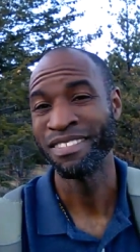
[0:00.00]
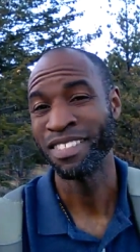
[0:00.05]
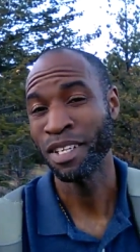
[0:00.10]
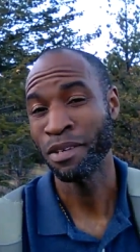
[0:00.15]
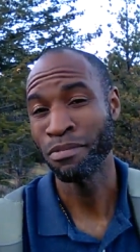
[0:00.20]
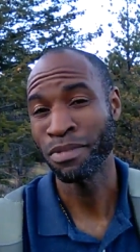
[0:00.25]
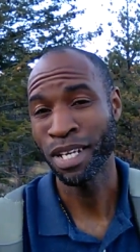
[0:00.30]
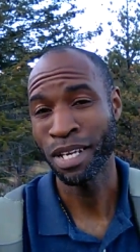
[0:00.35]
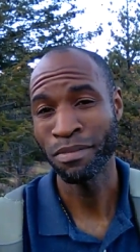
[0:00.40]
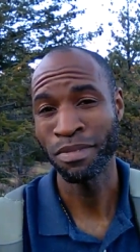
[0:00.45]

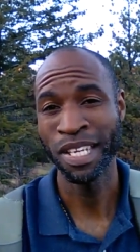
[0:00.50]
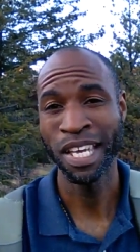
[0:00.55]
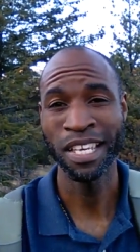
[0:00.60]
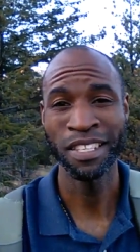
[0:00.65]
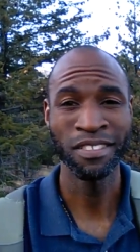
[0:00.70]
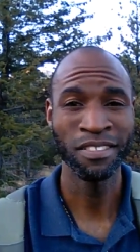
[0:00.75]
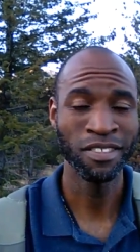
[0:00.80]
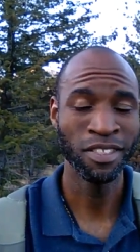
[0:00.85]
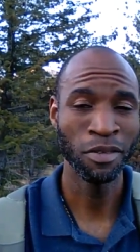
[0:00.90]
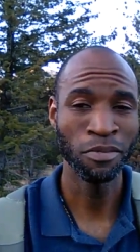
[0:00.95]
sometimes they
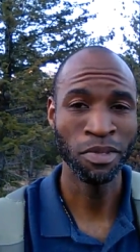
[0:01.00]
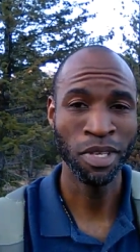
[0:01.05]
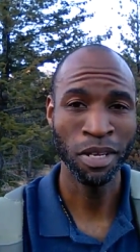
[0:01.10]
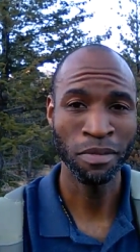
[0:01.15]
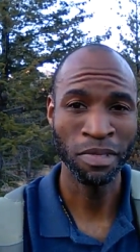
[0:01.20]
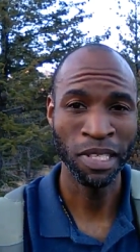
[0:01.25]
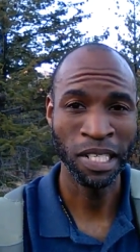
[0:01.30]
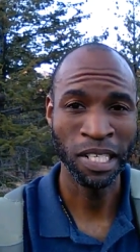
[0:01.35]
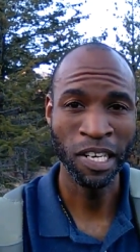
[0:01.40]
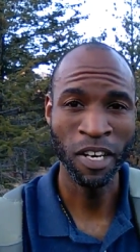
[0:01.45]
answer,
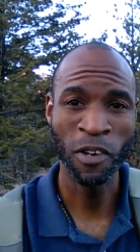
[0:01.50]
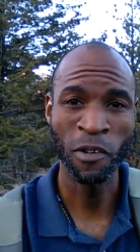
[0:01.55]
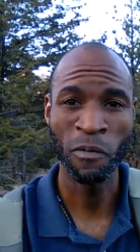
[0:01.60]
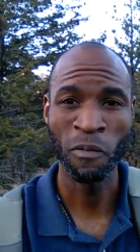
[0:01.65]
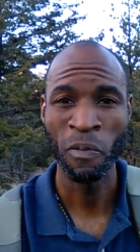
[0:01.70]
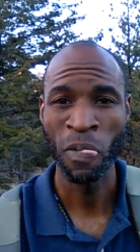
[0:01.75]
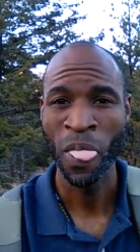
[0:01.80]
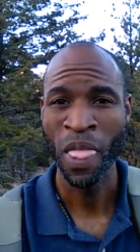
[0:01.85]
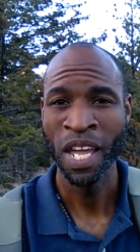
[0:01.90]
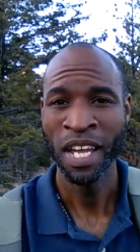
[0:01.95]
sometimes they
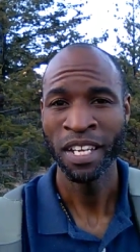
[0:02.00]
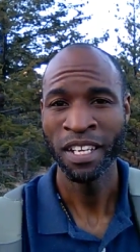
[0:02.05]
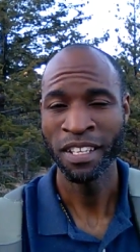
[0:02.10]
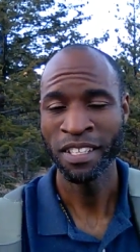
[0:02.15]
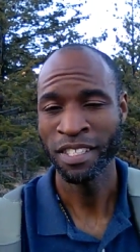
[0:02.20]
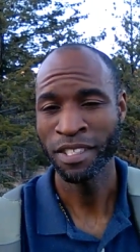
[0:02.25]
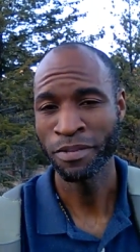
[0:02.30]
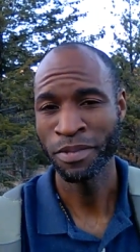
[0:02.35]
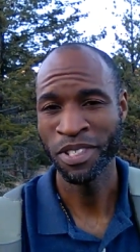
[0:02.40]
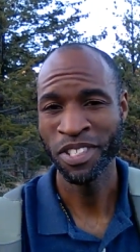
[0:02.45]
don't.
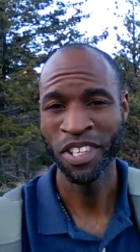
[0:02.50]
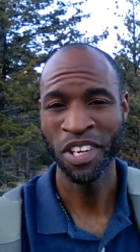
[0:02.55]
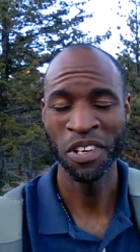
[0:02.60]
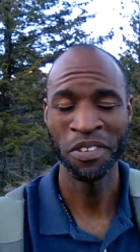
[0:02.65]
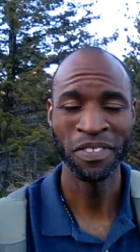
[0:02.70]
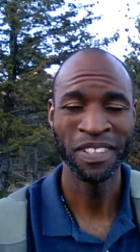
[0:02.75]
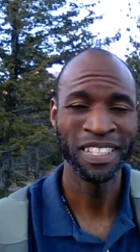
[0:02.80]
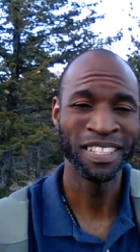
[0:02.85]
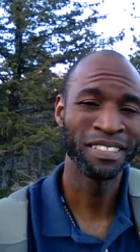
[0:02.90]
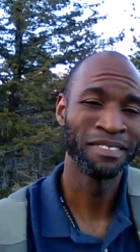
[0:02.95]
Customer
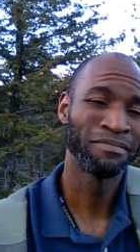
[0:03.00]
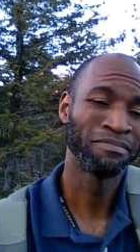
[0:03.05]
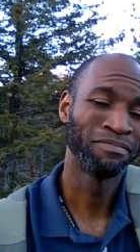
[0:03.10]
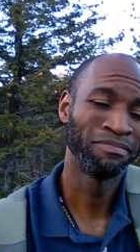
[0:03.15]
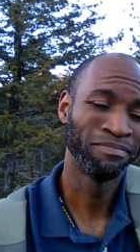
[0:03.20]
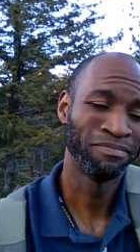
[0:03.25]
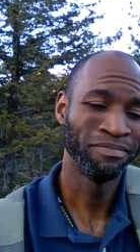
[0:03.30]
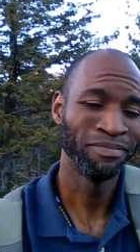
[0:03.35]
service,